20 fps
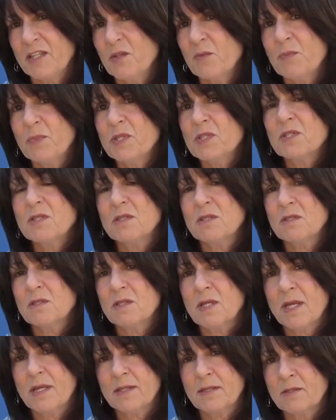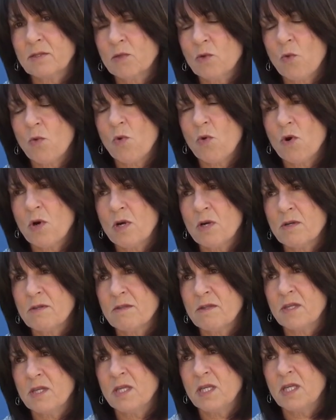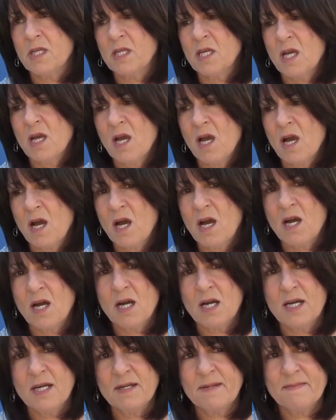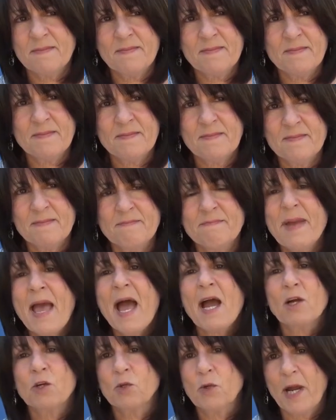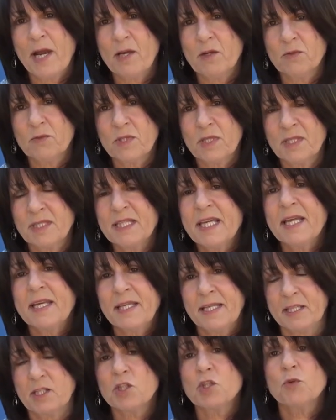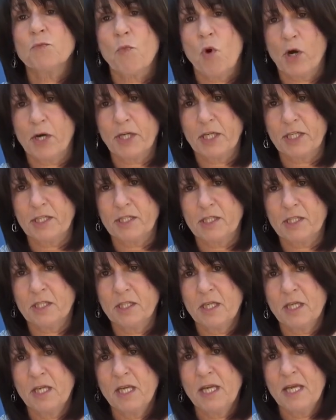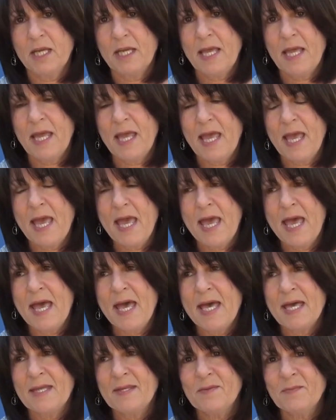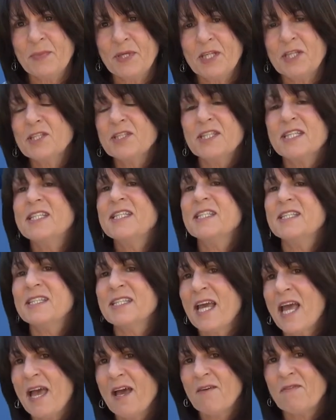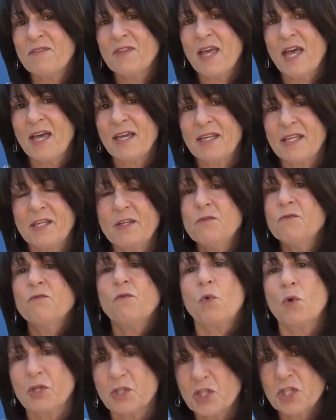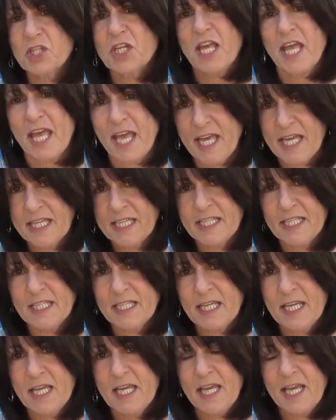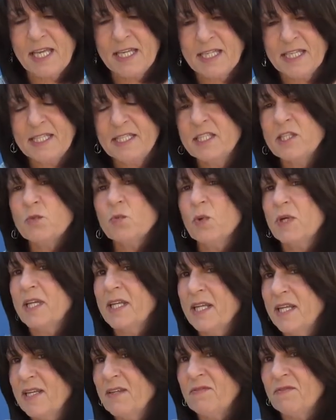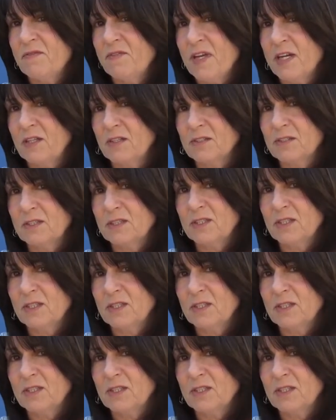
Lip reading: the business sense or the background in getting it to market. And because he didn't have that, he forged ahead, and he did what he felt